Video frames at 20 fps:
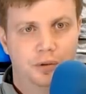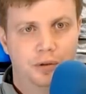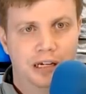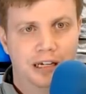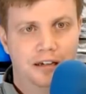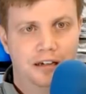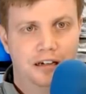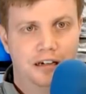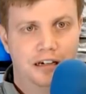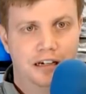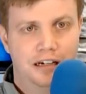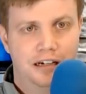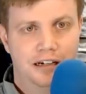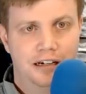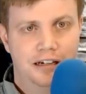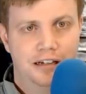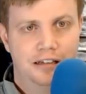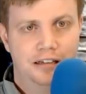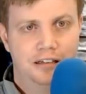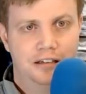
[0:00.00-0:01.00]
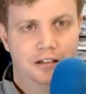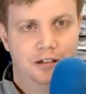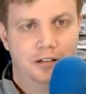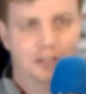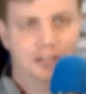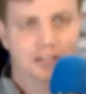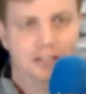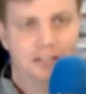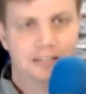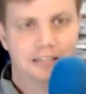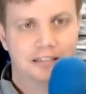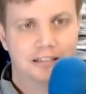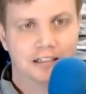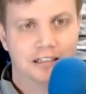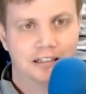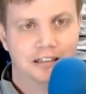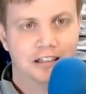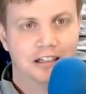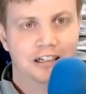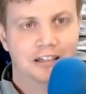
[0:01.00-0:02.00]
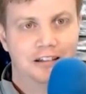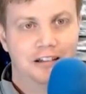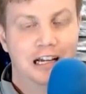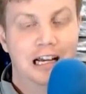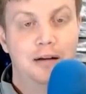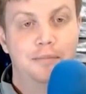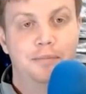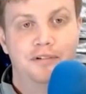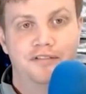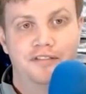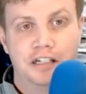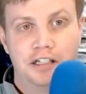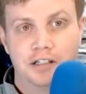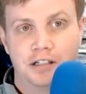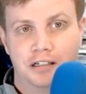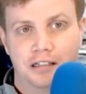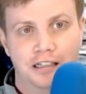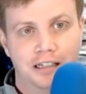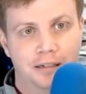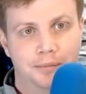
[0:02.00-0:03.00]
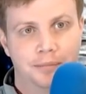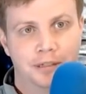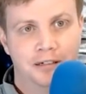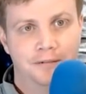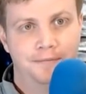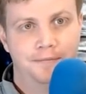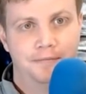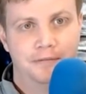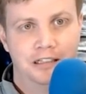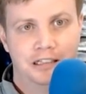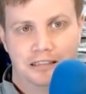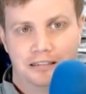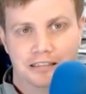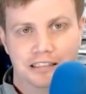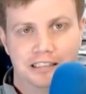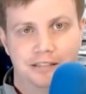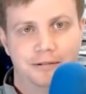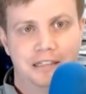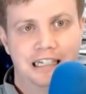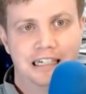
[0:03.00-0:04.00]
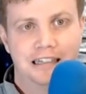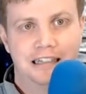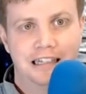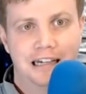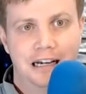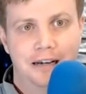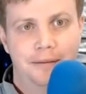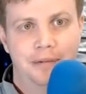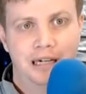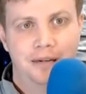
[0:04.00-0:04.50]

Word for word: quick uh, little look, look look how professional I am, Paul. Look, see, so we got the mm-hmm.